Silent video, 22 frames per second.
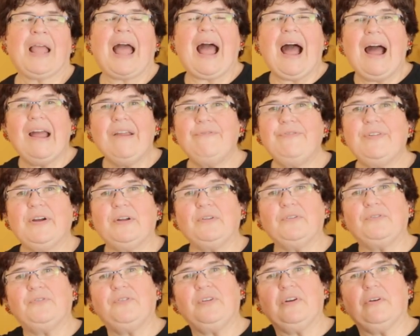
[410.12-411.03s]
I
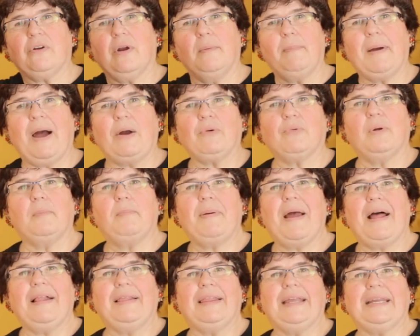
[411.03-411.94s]
felt fear about
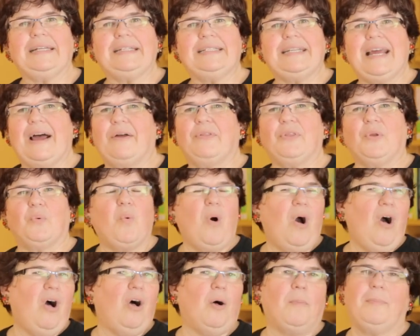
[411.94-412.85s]
rappelling down the
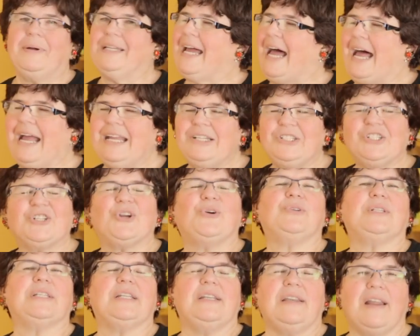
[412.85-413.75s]
wall, but I
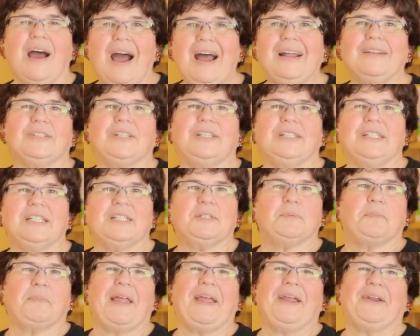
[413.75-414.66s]
chose not to
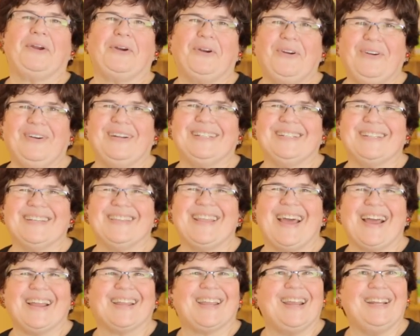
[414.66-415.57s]
display courage in
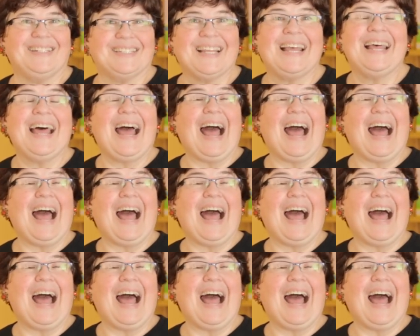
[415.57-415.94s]
that case.